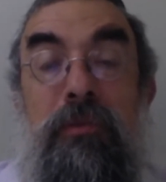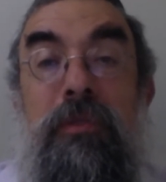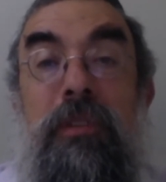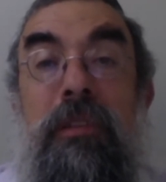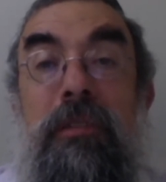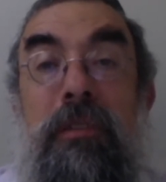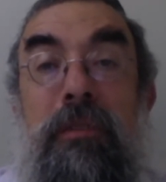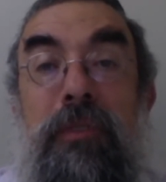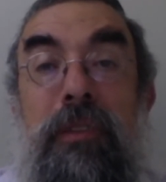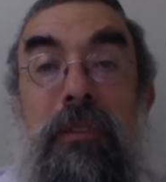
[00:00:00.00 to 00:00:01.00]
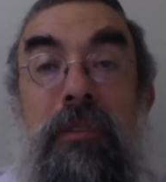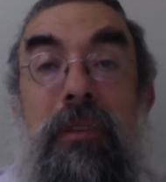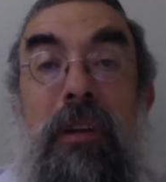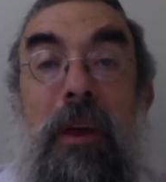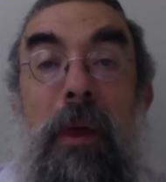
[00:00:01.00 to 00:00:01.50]
They would take their children,
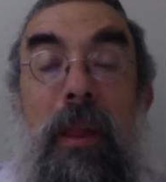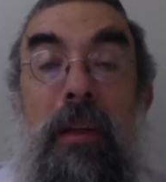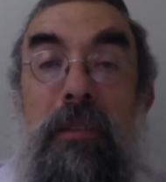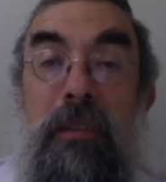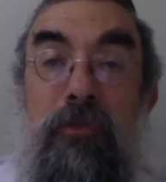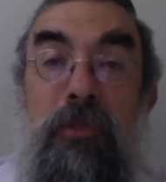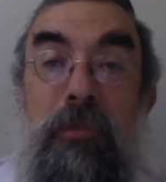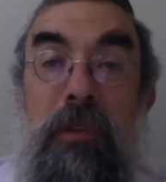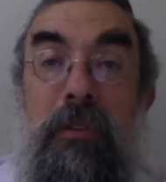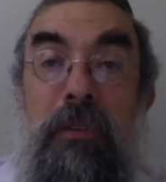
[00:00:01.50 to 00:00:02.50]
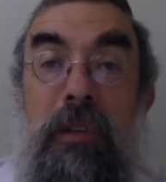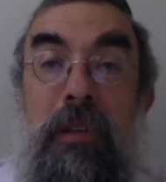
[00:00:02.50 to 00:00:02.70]
the students, out into the fields,